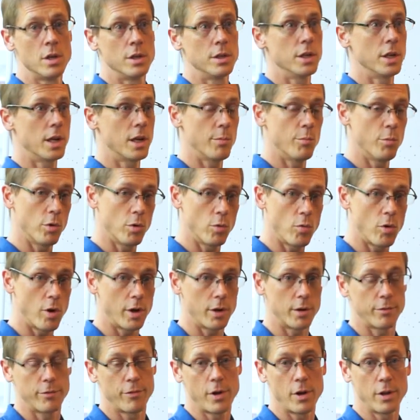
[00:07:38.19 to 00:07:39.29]
You get more
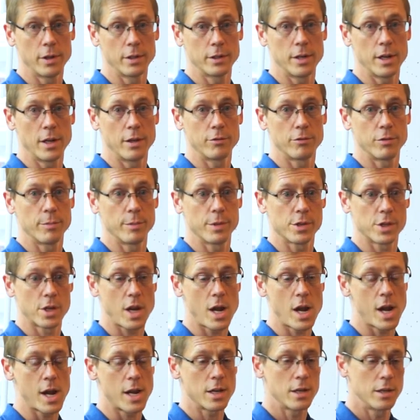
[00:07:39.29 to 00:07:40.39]
water falling down from the
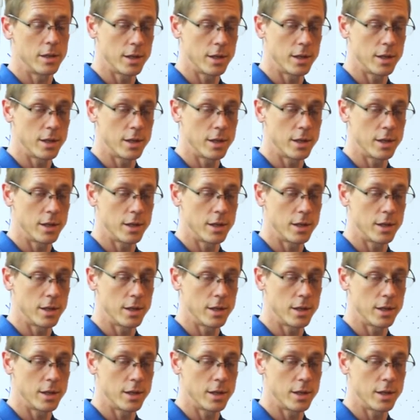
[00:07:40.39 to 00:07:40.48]
sky,